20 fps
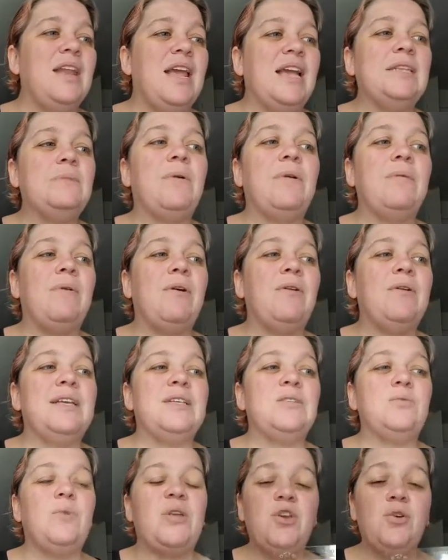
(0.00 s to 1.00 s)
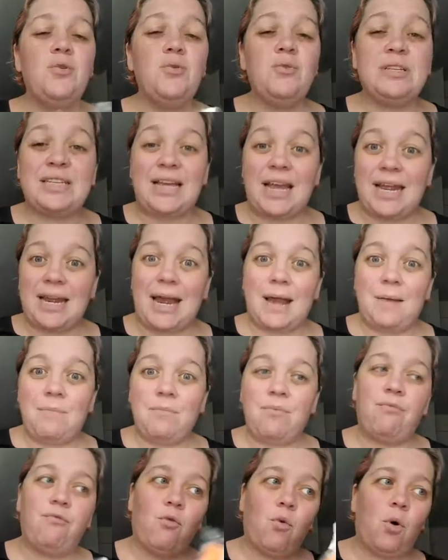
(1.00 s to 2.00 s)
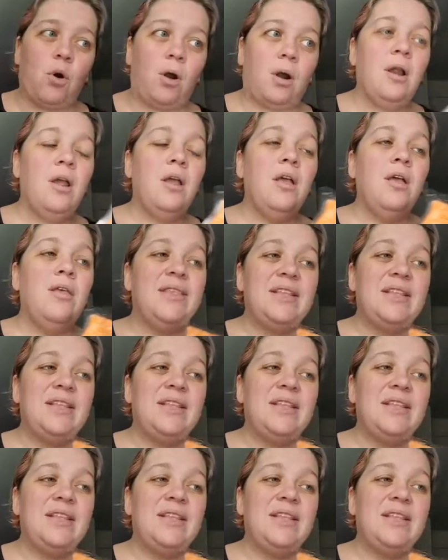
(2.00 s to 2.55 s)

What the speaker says: nice part about is when you sign up for